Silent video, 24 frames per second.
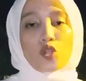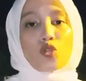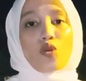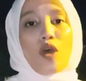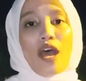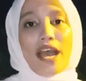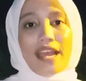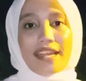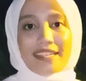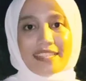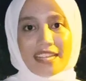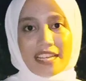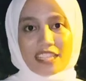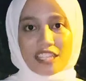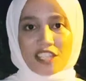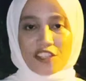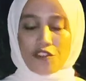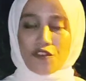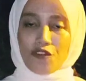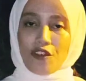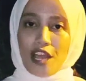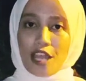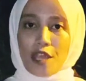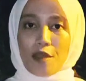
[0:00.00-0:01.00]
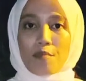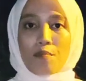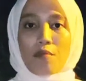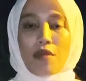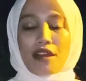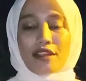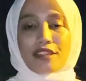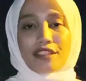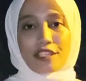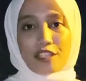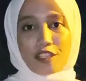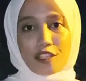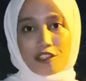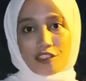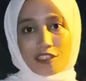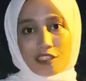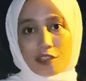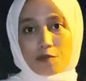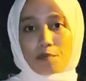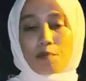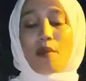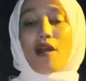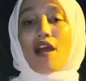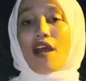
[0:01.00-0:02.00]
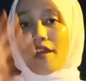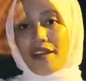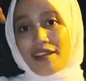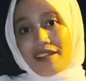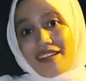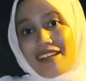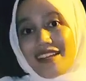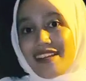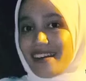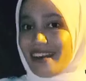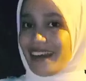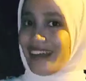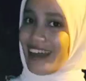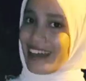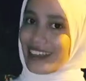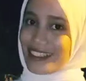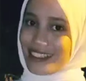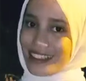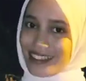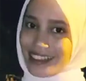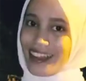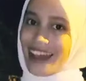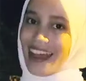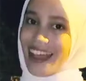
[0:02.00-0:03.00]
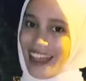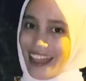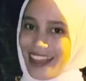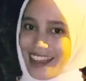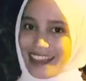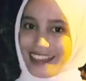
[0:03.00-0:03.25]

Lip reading: to identify particular part in the night sky.